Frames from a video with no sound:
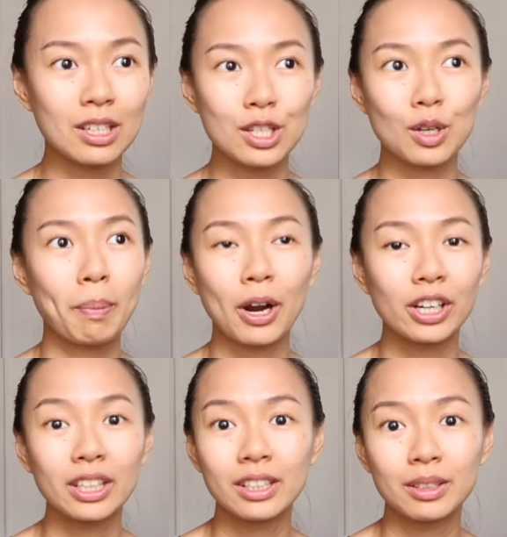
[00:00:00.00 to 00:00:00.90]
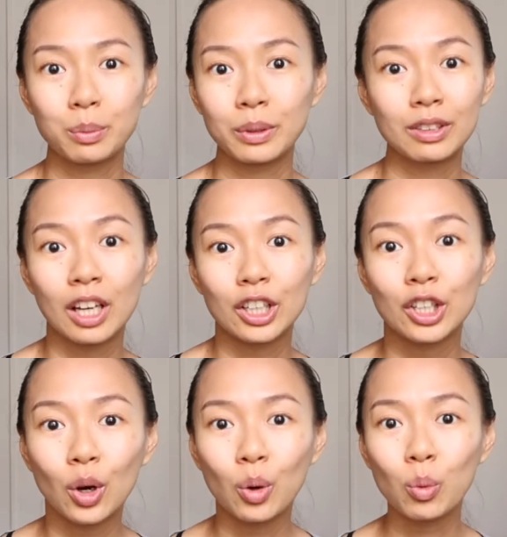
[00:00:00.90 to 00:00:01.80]
because your partner will
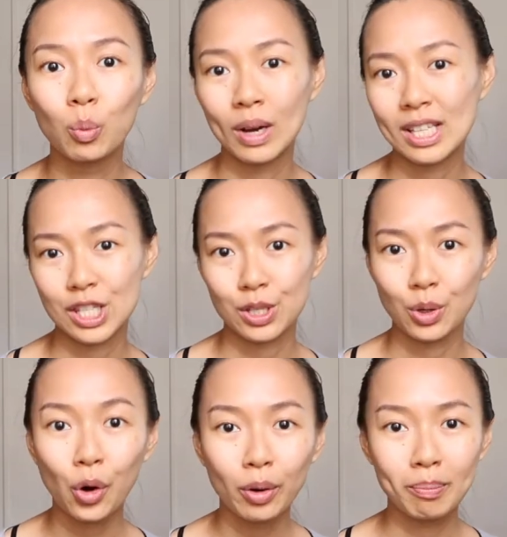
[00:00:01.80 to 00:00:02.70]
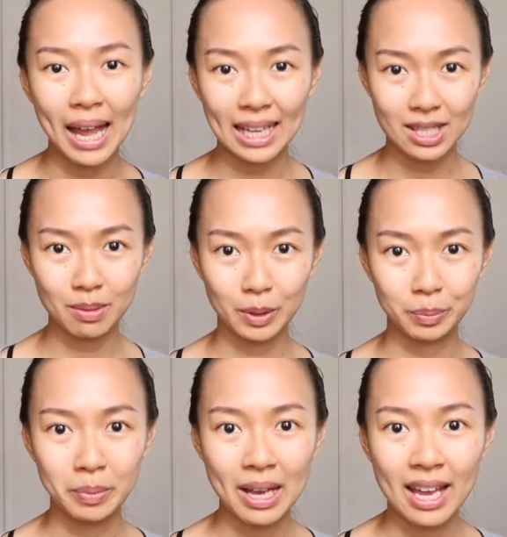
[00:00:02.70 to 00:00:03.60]
not know what's your
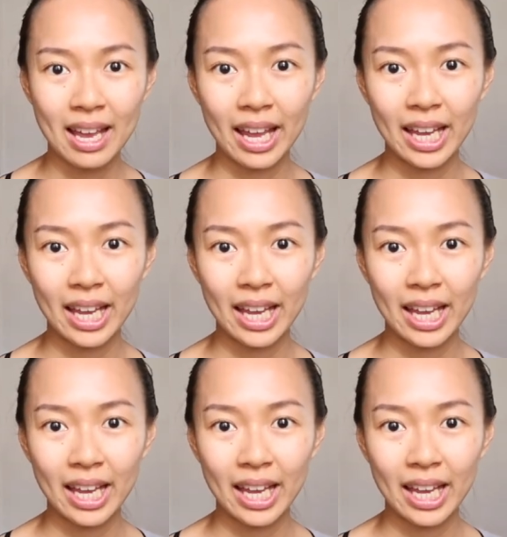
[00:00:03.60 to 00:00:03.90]
maximum,